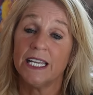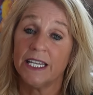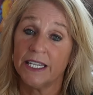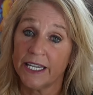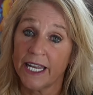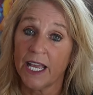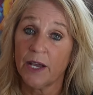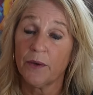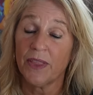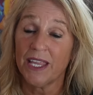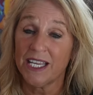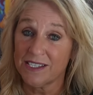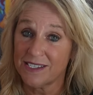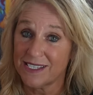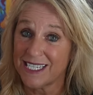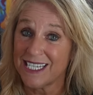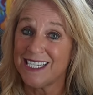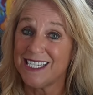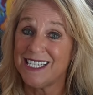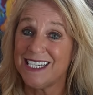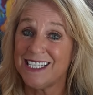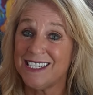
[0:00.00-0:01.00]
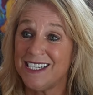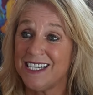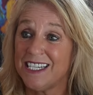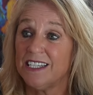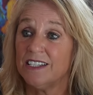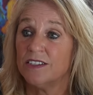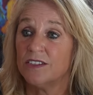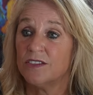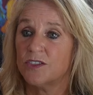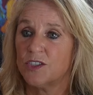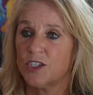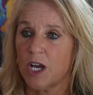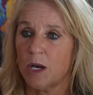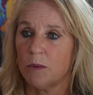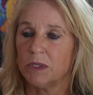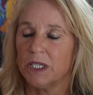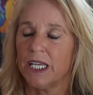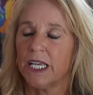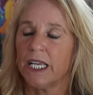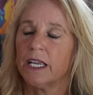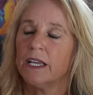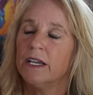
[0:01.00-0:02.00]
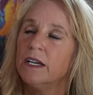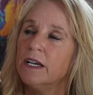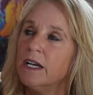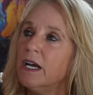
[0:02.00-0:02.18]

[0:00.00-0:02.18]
and now that CDD is doubling.